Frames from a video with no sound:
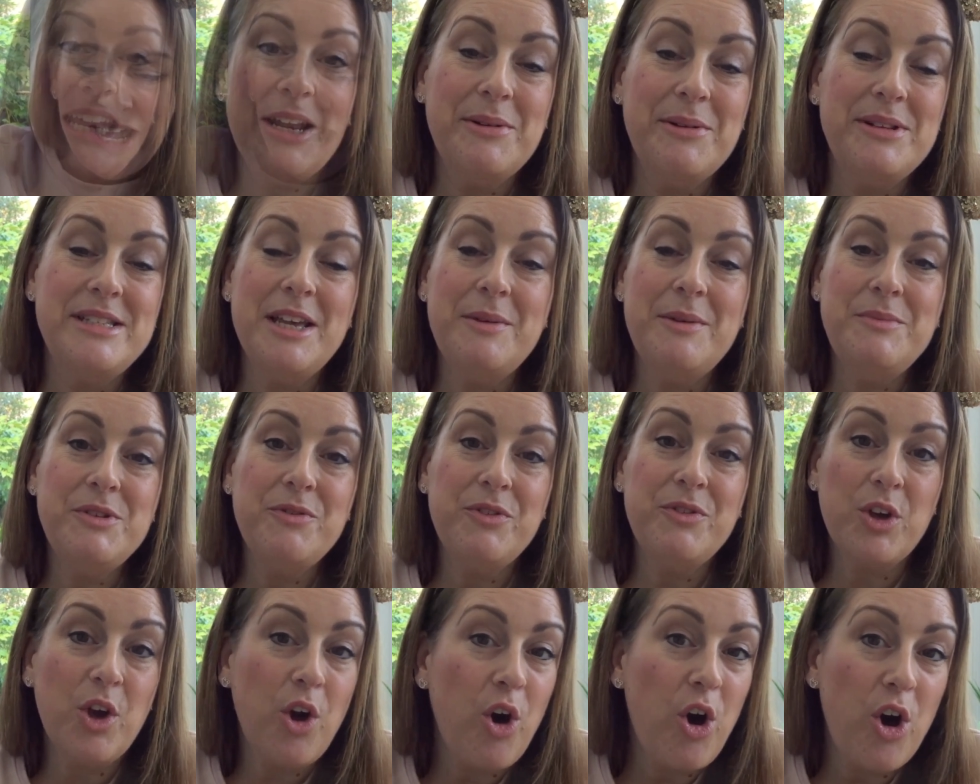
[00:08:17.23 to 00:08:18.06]
Now in terms of
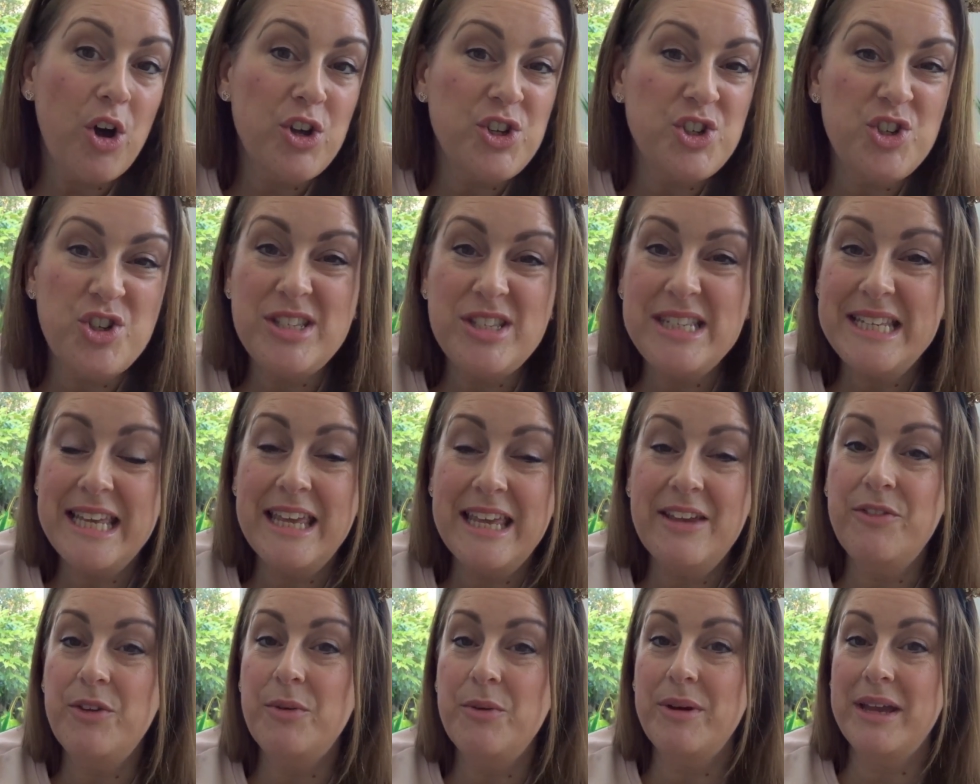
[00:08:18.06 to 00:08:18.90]
the cost, just to
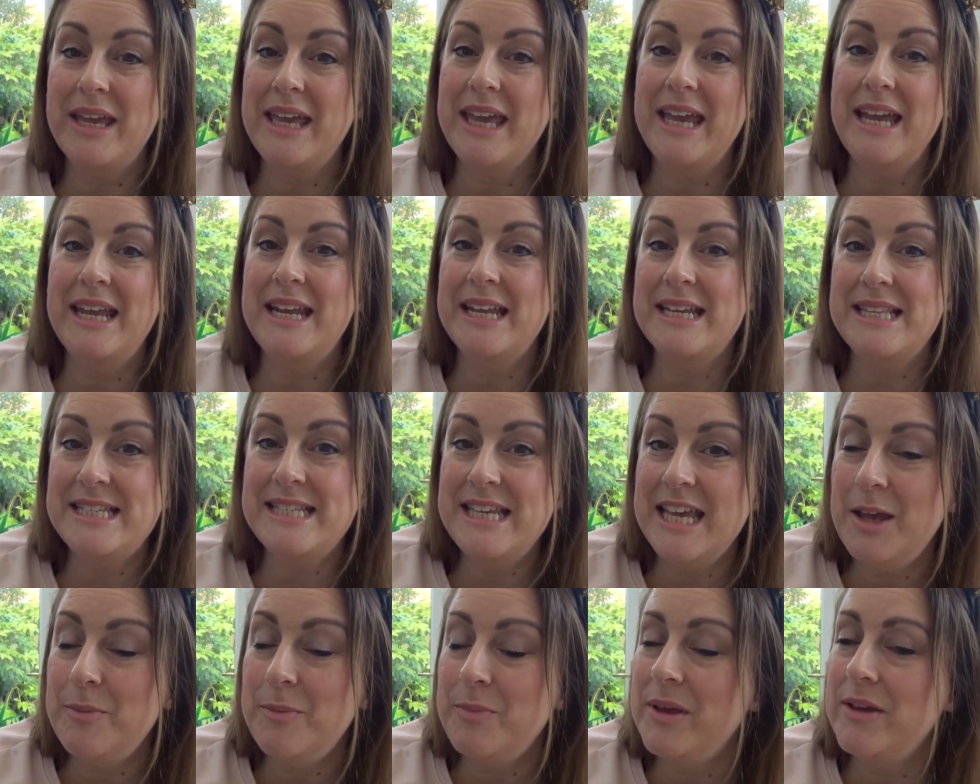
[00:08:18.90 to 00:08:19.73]
give you again a
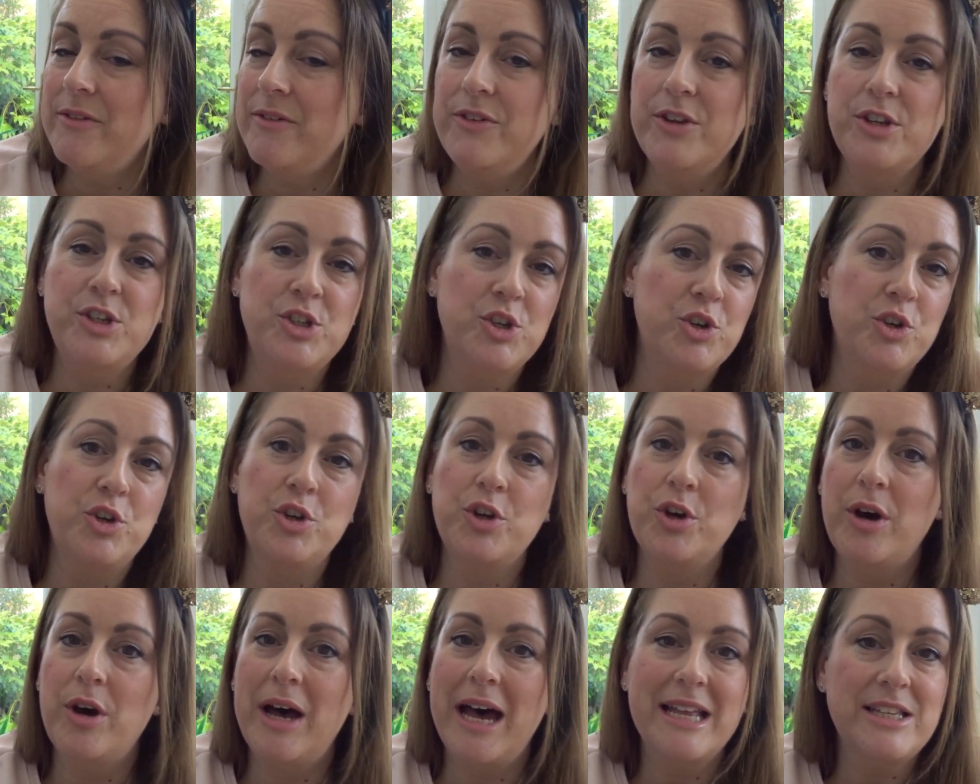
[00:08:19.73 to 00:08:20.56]
tip if you don't
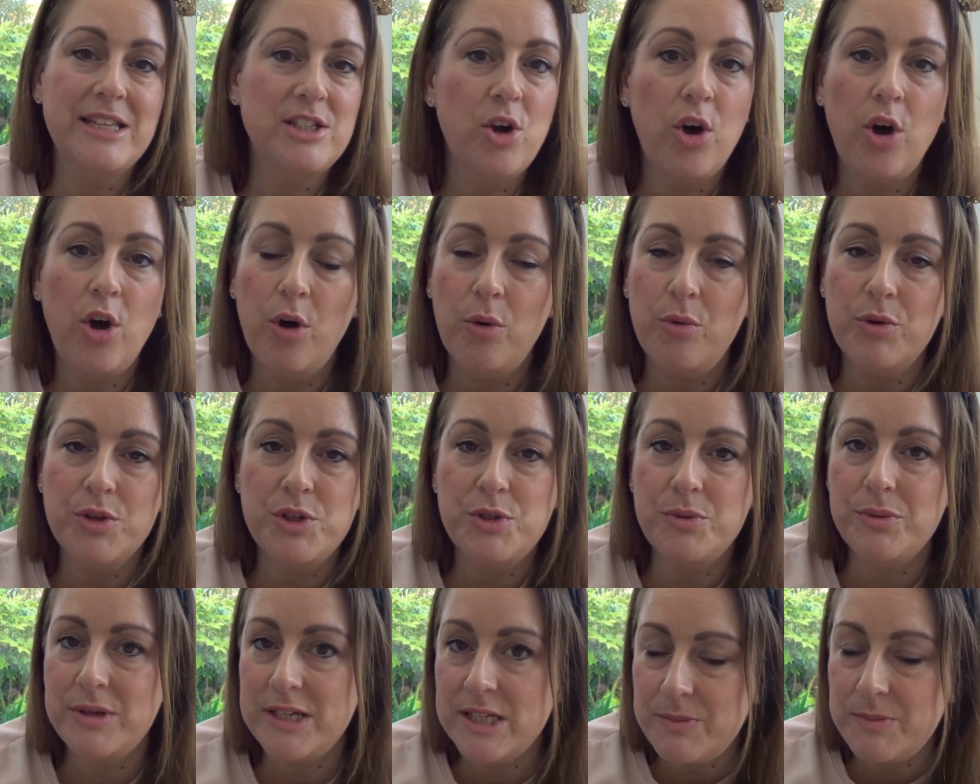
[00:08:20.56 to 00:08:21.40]
know at all what
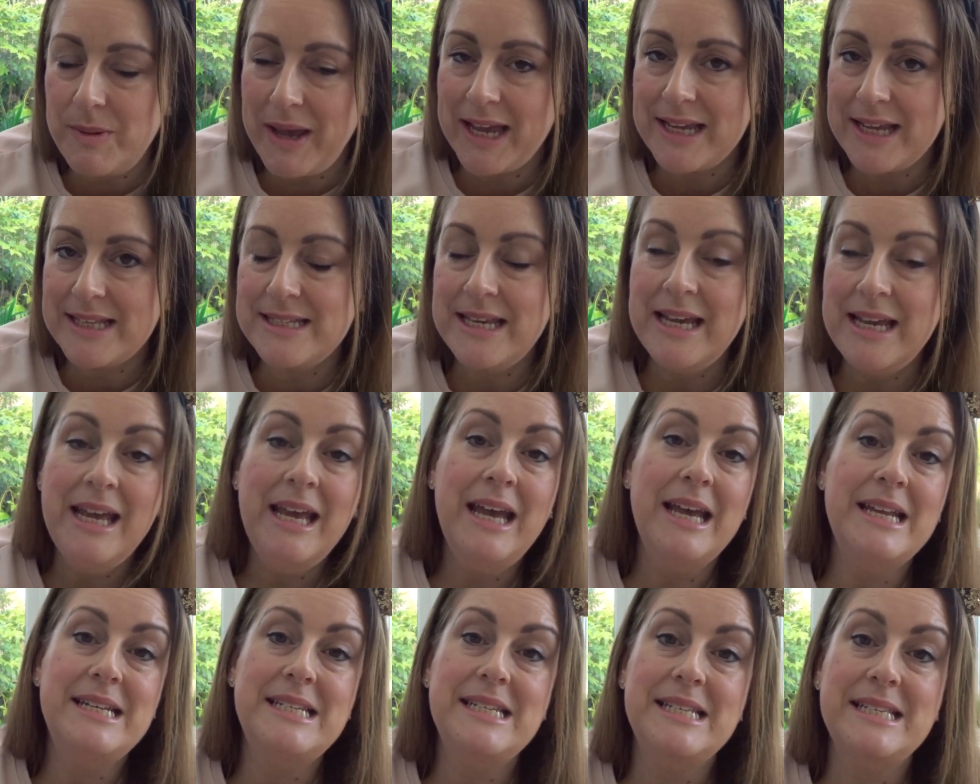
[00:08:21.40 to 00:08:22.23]
to expect
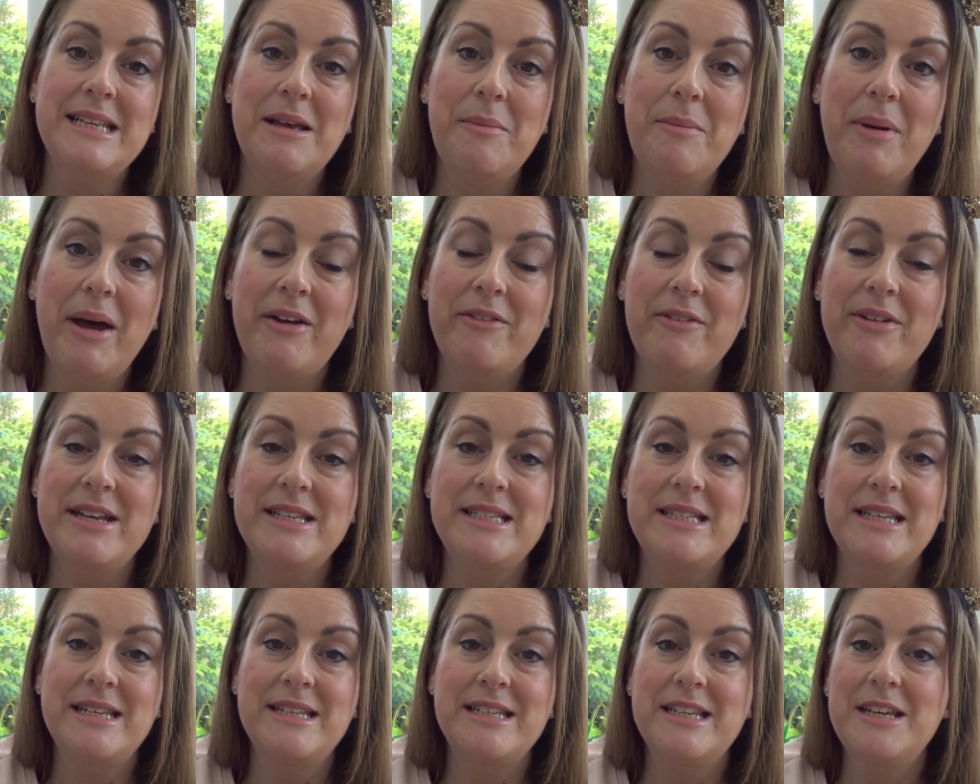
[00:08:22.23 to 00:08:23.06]
at Disneyland Paris
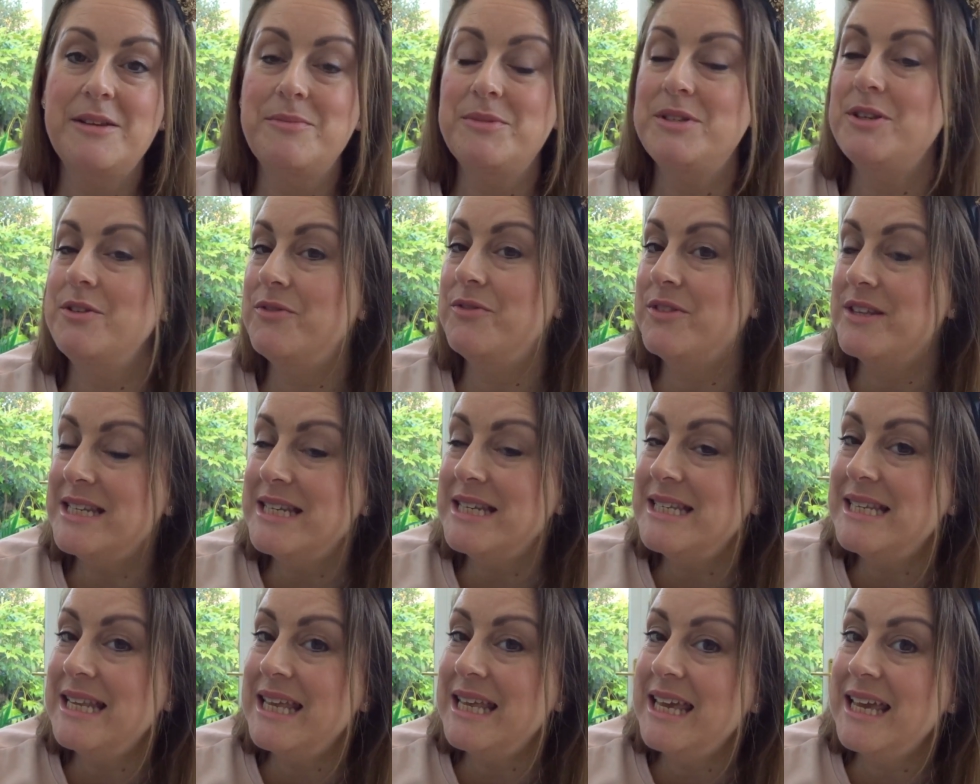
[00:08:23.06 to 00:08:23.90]
in terms of the
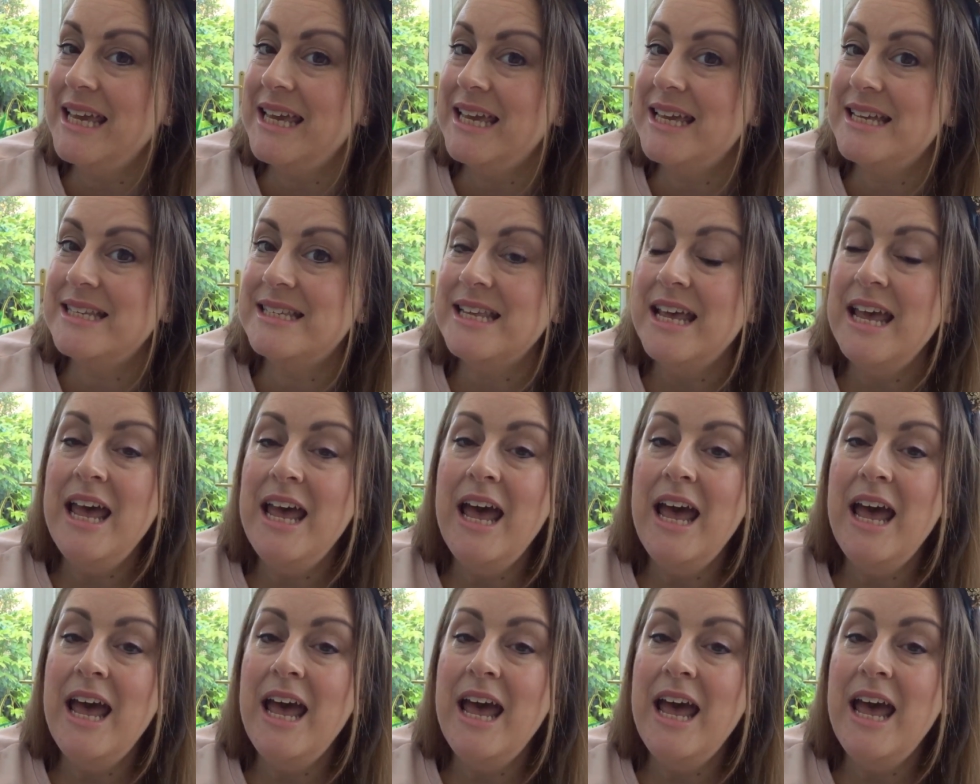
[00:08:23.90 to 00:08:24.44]
Disney years.